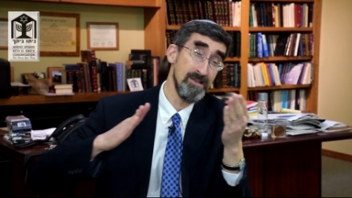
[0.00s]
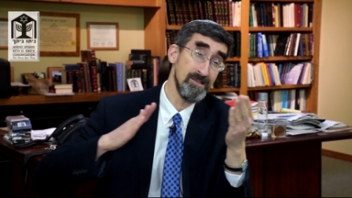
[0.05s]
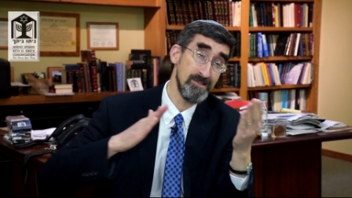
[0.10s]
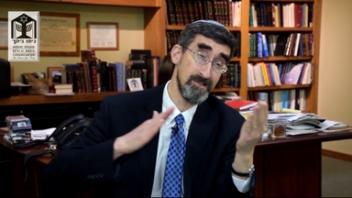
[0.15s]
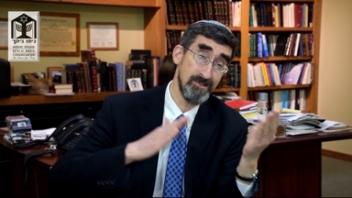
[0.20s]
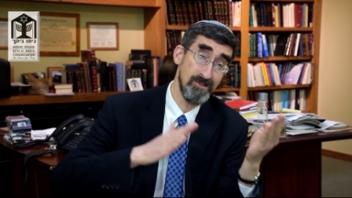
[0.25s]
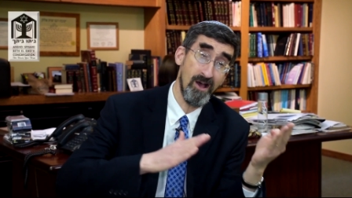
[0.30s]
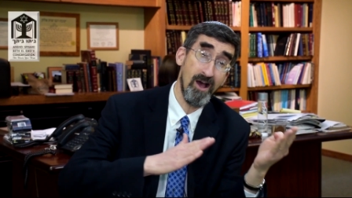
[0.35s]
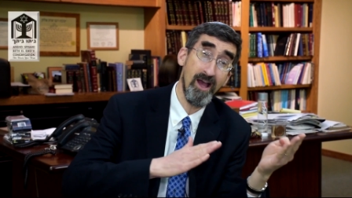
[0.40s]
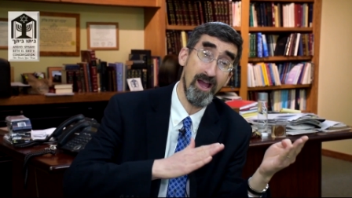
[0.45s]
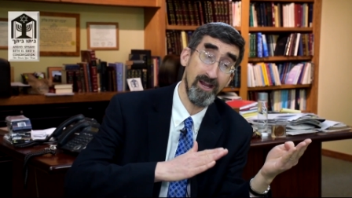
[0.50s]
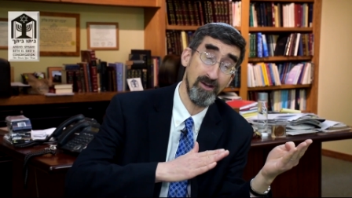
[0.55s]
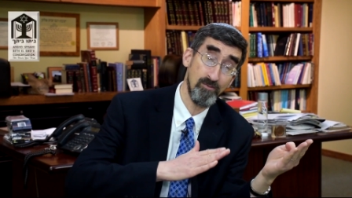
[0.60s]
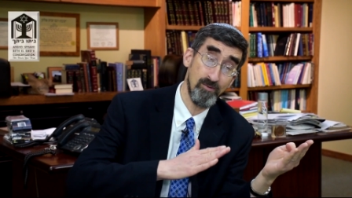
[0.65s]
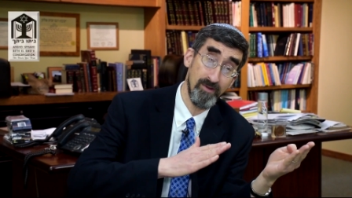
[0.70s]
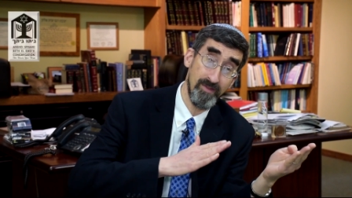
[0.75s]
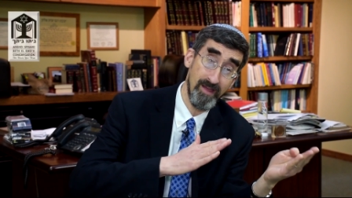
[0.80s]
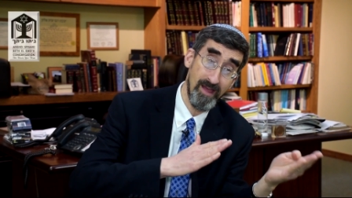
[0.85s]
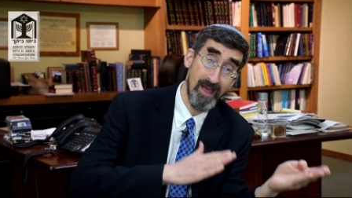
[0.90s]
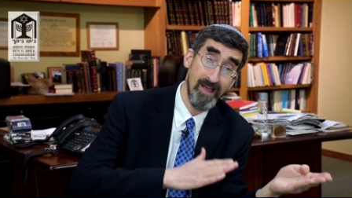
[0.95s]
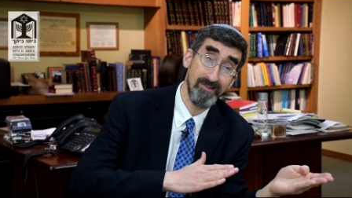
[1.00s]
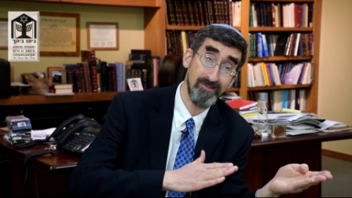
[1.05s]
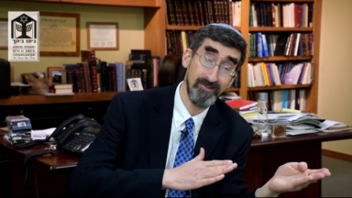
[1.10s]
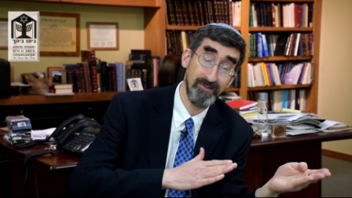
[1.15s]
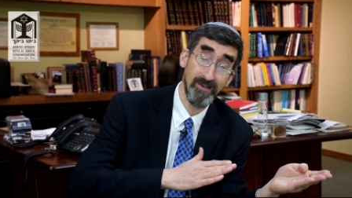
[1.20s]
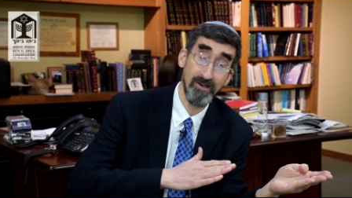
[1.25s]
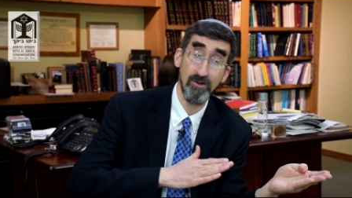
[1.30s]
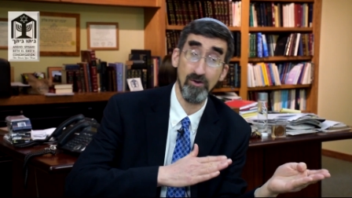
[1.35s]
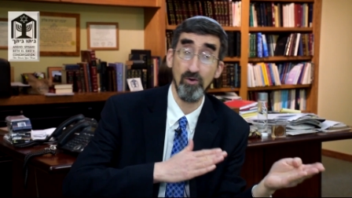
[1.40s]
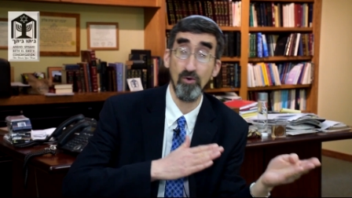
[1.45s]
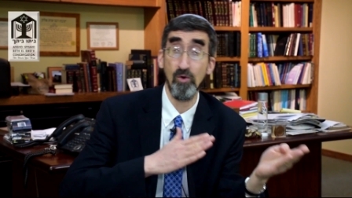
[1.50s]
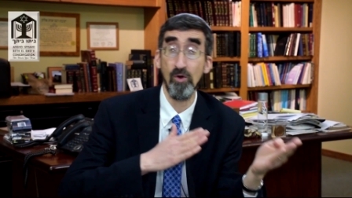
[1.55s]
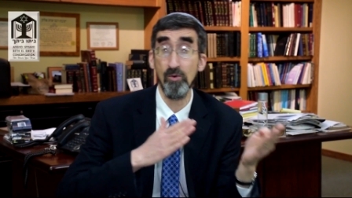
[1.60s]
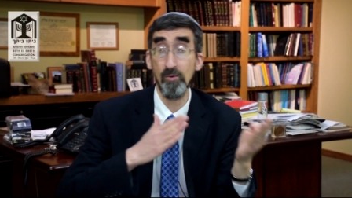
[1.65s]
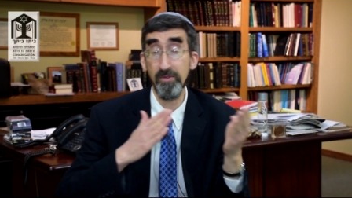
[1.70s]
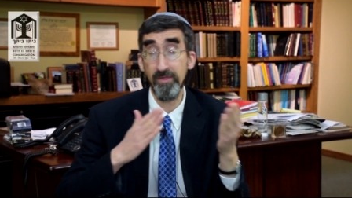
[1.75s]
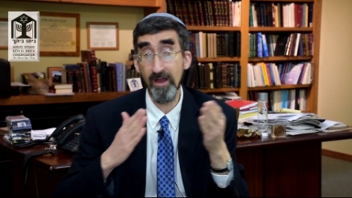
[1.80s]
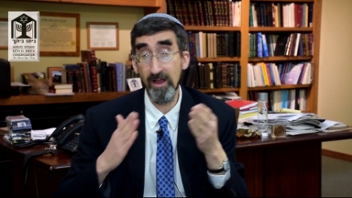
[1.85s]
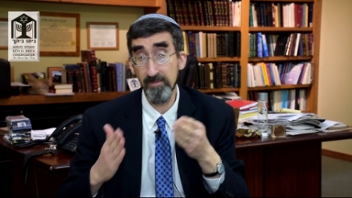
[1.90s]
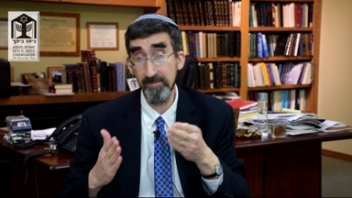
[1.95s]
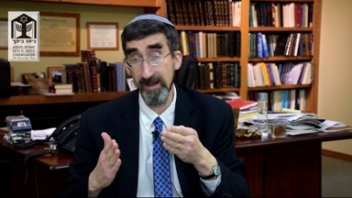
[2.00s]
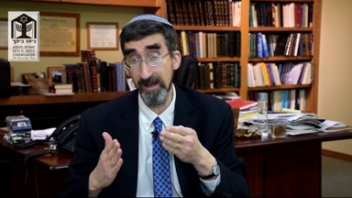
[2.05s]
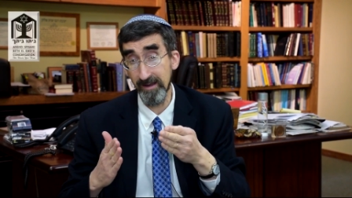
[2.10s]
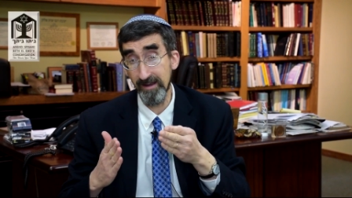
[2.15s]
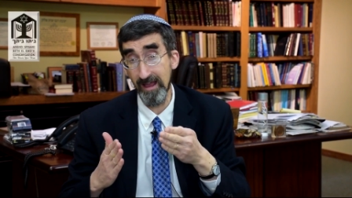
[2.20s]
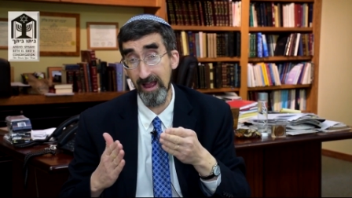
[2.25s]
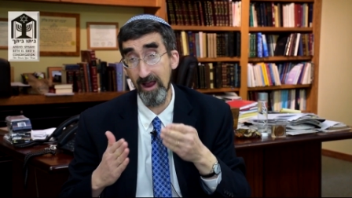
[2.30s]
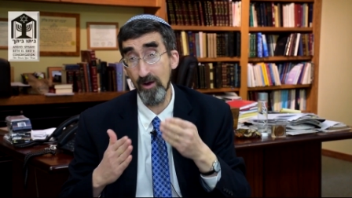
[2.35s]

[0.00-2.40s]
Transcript: side with Esther or with Haman,